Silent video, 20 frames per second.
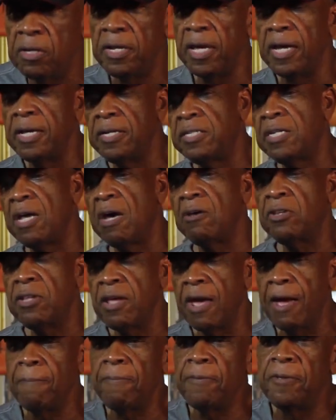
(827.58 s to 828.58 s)
There in
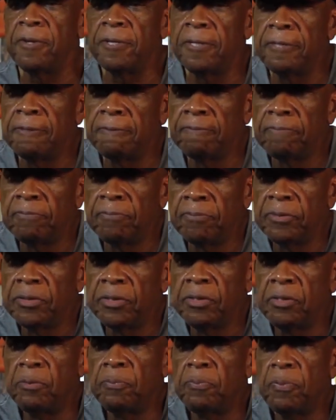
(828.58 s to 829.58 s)
Southampton,
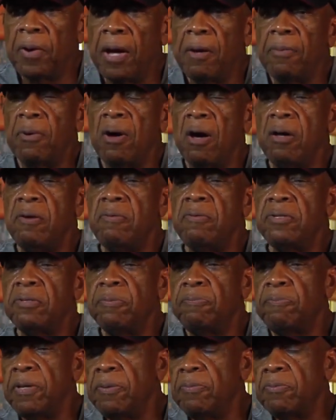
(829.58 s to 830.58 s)
you probably
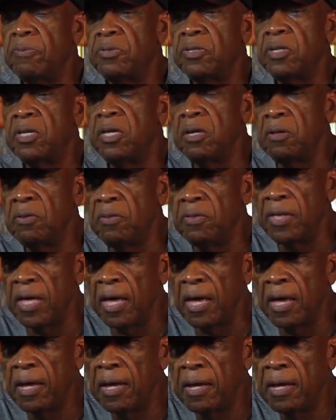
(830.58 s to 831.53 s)
hundreds of people was killed there.